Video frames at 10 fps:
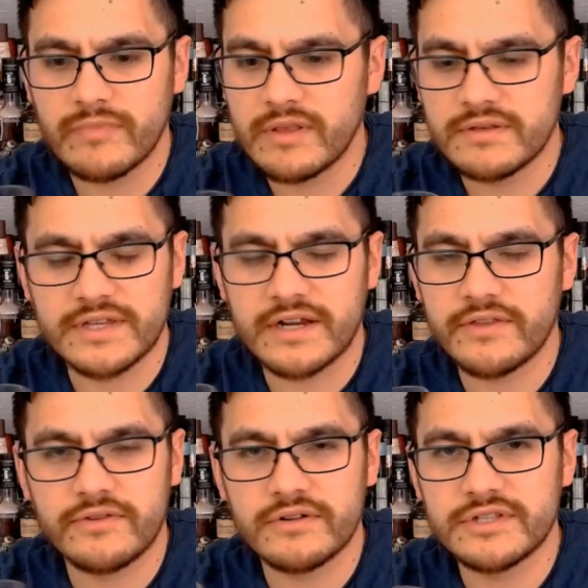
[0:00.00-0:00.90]
Second
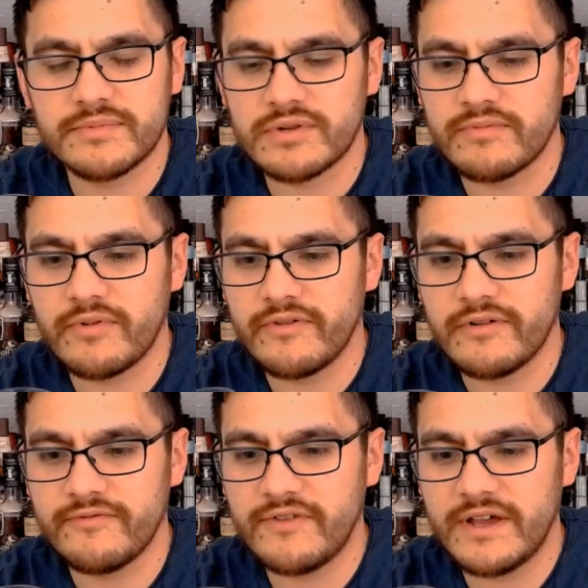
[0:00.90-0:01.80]
and third sips are,
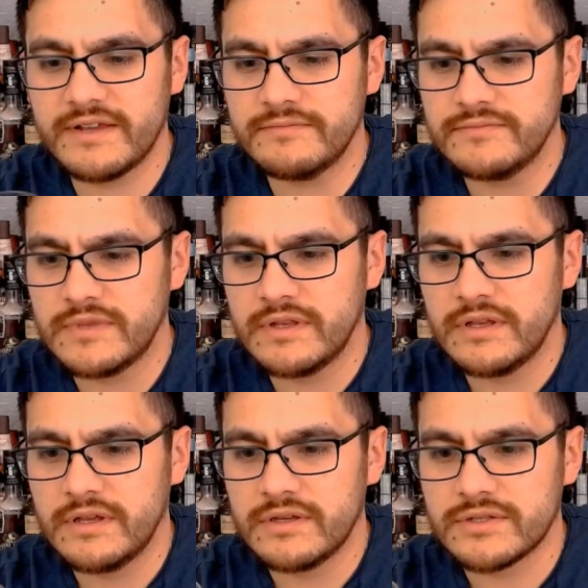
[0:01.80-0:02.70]
are fine.
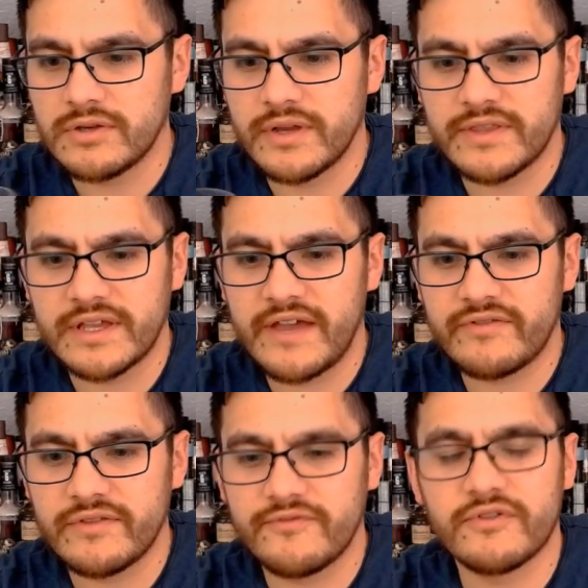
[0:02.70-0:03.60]
So I think
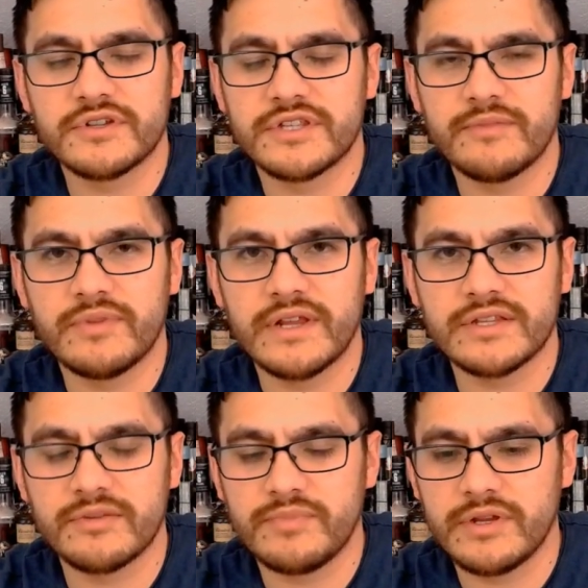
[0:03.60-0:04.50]
after the first sip, it
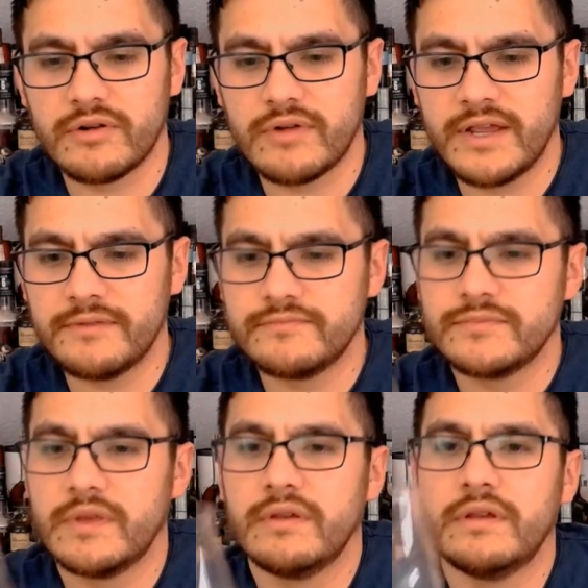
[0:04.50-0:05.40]
ends up being all right.
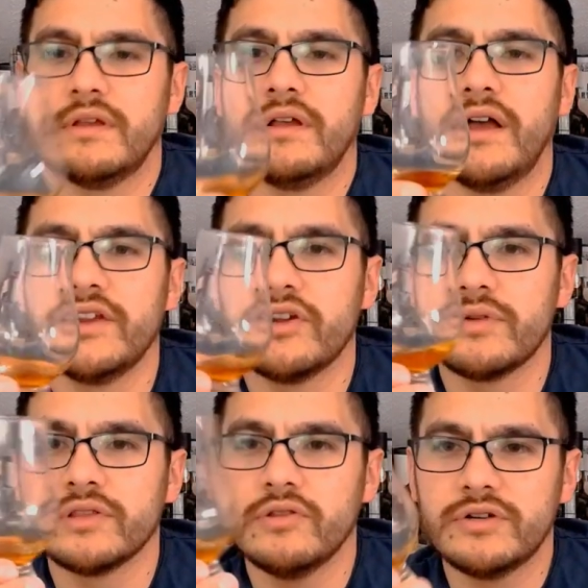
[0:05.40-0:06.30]
And you know, it
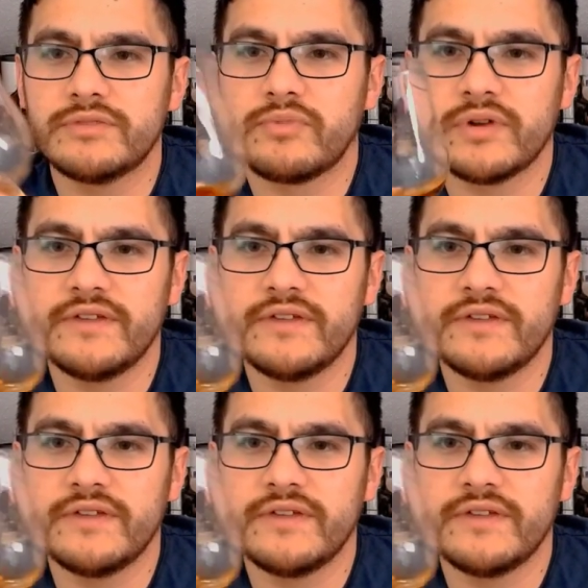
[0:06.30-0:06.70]
looked pretty